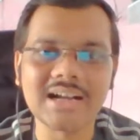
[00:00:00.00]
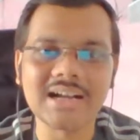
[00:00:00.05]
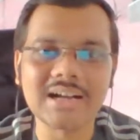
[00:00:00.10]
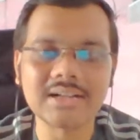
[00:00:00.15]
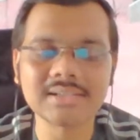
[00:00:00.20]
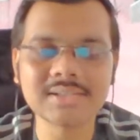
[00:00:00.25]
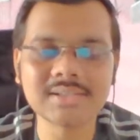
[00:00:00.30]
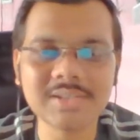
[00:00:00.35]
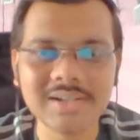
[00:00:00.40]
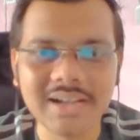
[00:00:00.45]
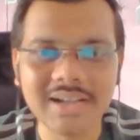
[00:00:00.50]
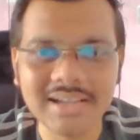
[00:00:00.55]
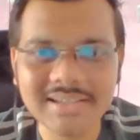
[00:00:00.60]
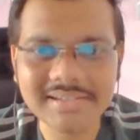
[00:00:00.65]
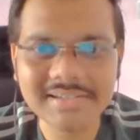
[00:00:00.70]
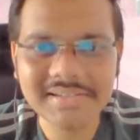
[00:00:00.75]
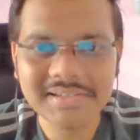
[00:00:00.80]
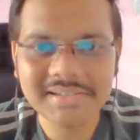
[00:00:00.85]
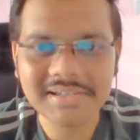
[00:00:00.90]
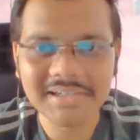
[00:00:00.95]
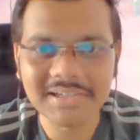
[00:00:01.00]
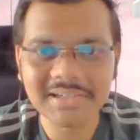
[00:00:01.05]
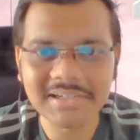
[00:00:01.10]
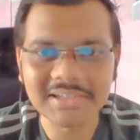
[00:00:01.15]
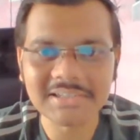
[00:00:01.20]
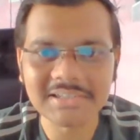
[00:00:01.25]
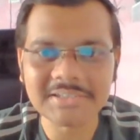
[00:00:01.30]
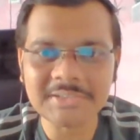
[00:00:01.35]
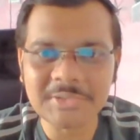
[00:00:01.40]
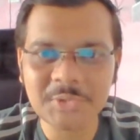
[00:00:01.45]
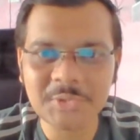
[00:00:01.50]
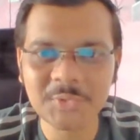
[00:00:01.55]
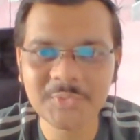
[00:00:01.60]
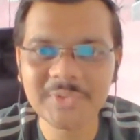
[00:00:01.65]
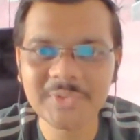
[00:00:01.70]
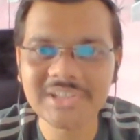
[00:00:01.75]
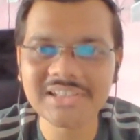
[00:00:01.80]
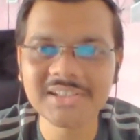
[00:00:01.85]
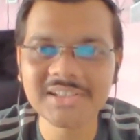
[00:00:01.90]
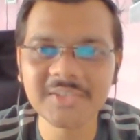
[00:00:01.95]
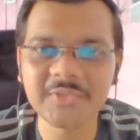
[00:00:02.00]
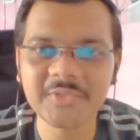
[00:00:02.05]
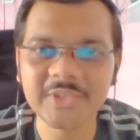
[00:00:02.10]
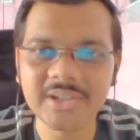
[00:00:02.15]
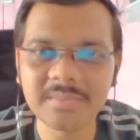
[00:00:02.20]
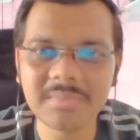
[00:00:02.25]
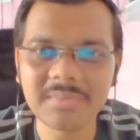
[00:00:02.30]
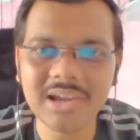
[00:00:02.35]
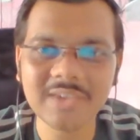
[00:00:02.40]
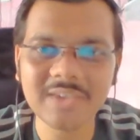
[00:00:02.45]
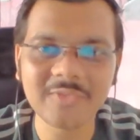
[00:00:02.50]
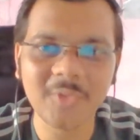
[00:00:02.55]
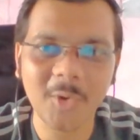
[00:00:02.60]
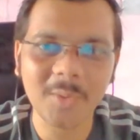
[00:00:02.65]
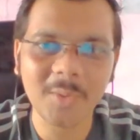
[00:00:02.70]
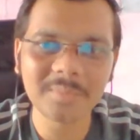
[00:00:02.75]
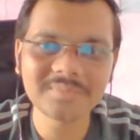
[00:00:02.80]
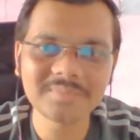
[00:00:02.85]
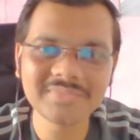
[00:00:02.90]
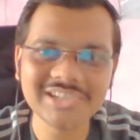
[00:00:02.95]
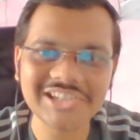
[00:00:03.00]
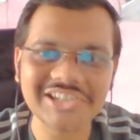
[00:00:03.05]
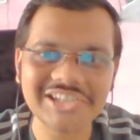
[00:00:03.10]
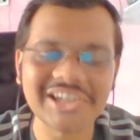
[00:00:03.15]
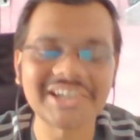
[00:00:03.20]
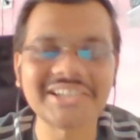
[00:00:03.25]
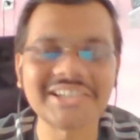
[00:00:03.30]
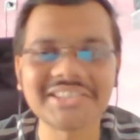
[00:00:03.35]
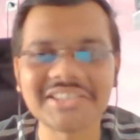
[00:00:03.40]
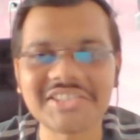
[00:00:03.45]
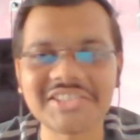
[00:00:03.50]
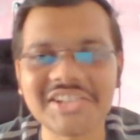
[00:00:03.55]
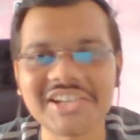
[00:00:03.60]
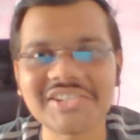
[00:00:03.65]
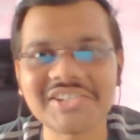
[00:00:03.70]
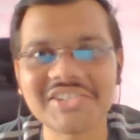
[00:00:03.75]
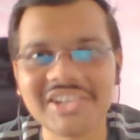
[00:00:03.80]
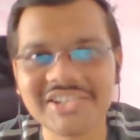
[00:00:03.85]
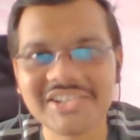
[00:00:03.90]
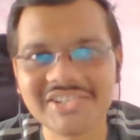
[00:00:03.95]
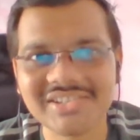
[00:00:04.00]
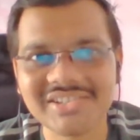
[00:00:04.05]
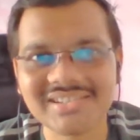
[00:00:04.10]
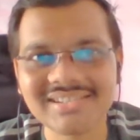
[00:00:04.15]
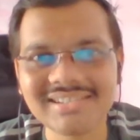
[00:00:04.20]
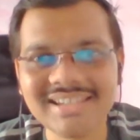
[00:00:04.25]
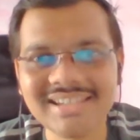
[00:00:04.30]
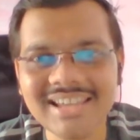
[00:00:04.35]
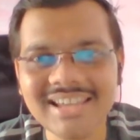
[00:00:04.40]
also guys, do fill the feedback form shared in the chat section,